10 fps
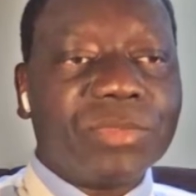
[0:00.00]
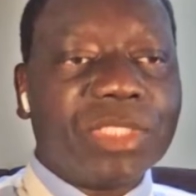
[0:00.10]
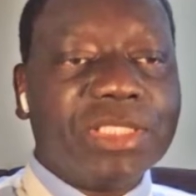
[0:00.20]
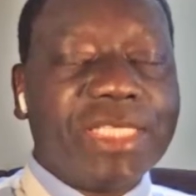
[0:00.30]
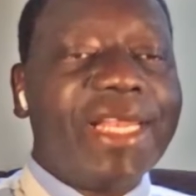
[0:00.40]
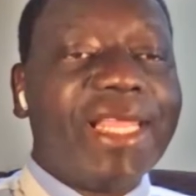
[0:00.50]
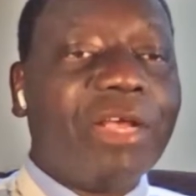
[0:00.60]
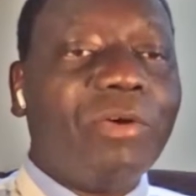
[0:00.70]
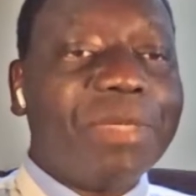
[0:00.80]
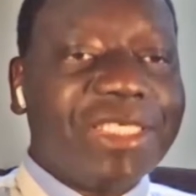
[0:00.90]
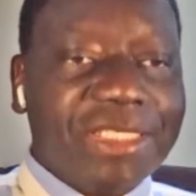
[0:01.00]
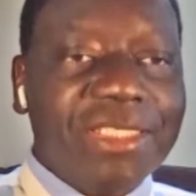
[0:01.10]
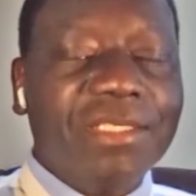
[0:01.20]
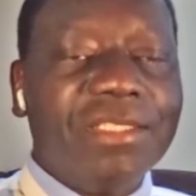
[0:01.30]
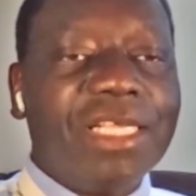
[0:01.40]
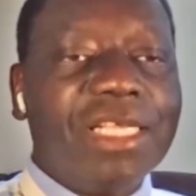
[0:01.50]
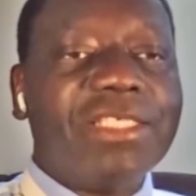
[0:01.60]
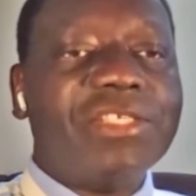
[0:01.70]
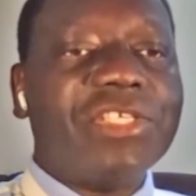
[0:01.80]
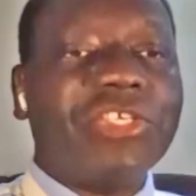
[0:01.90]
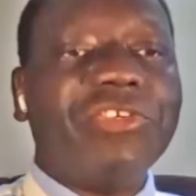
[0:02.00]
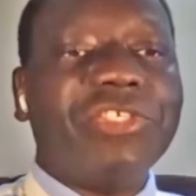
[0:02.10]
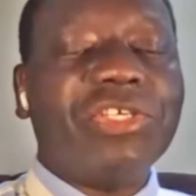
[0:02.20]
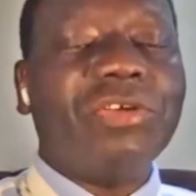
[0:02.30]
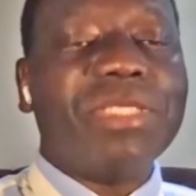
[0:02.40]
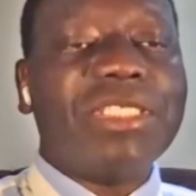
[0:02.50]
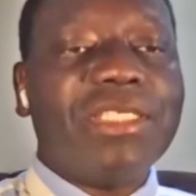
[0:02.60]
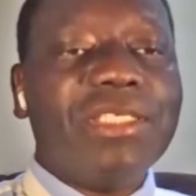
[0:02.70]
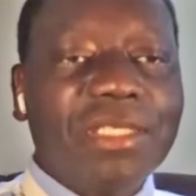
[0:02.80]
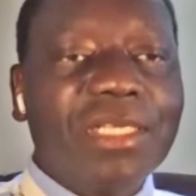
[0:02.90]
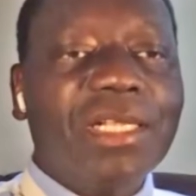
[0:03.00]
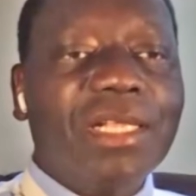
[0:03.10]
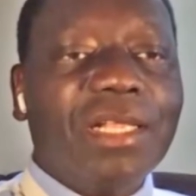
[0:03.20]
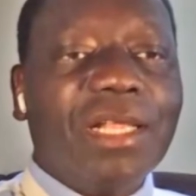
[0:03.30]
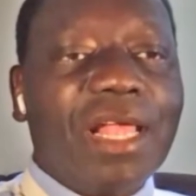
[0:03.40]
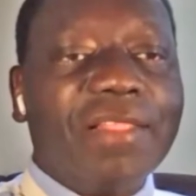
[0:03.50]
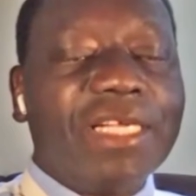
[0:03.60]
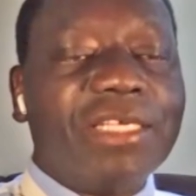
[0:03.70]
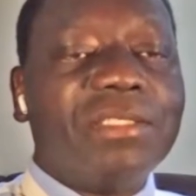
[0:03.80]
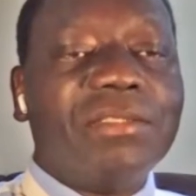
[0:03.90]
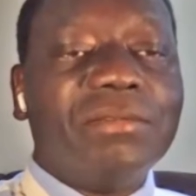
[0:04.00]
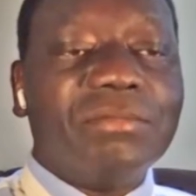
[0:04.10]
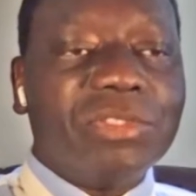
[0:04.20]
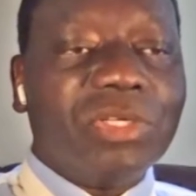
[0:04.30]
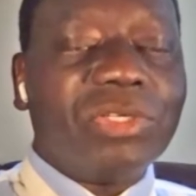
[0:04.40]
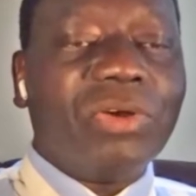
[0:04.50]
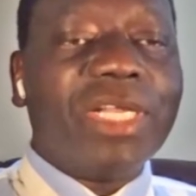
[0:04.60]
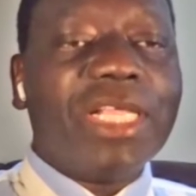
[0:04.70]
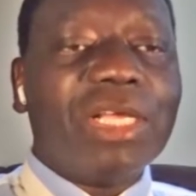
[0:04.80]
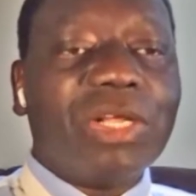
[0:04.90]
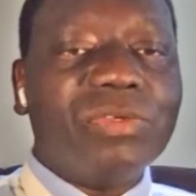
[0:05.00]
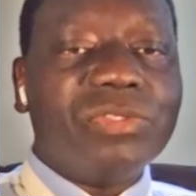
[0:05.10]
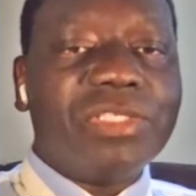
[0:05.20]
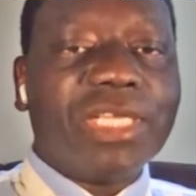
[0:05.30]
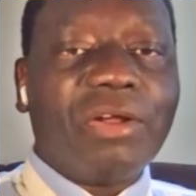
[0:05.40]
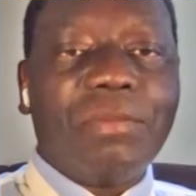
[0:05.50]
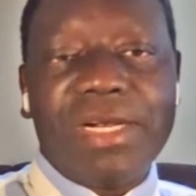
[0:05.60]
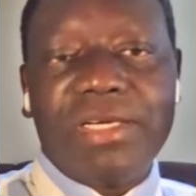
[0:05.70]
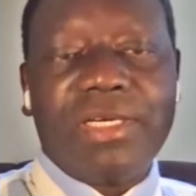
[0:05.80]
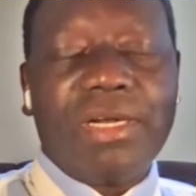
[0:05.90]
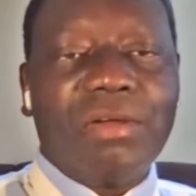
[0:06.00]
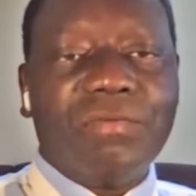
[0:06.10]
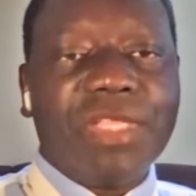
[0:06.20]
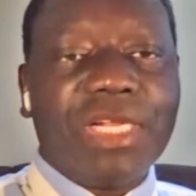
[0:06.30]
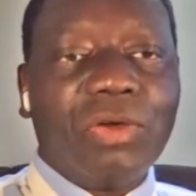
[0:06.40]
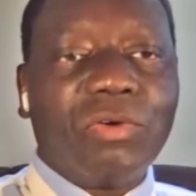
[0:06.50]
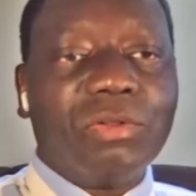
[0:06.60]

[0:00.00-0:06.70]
a committee. There is a security committee that not only includes the commander of the local